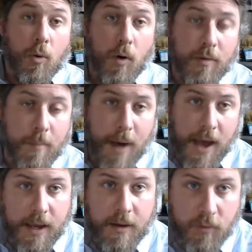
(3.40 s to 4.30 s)
Welcome
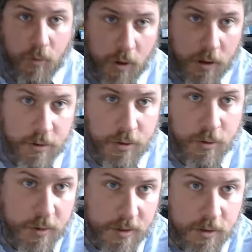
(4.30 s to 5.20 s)
back, everyone
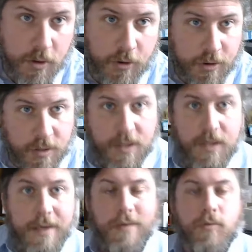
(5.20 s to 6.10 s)
who is
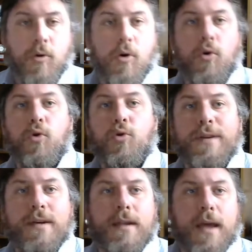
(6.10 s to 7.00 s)
currently enrolled
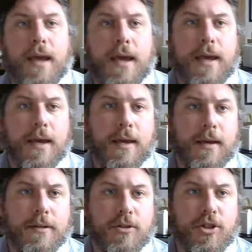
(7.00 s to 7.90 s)
in
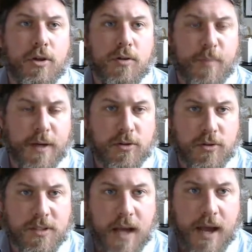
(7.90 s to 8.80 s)
a
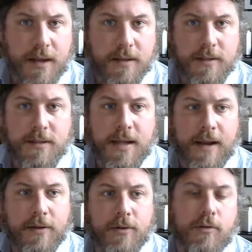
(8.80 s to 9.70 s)
geospatial science
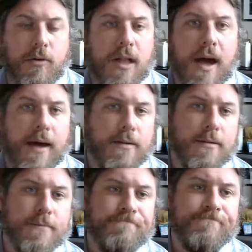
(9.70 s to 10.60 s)
technical
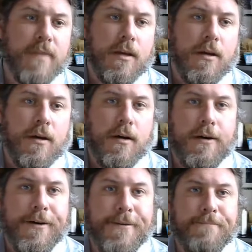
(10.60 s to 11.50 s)
class.
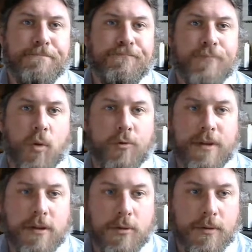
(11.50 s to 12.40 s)
We're
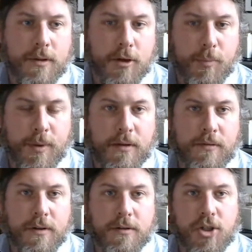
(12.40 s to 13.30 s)
dealing with a little bit
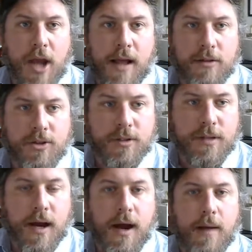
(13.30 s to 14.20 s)
of a challenging
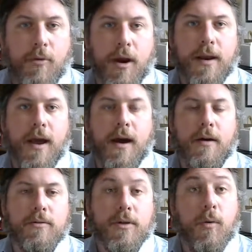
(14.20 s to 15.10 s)
time right
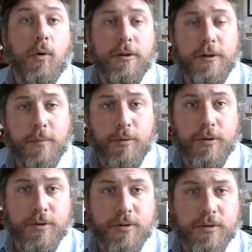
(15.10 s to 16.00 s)
now, so I wanted to
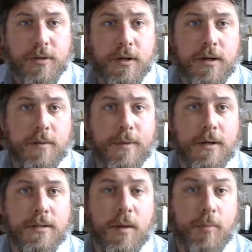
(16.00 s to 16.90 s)
produce
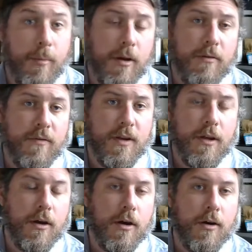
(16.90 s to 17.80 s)
a supplemental
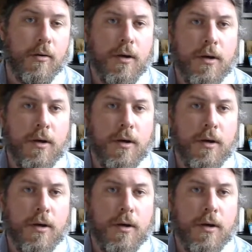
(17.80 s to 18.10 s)
video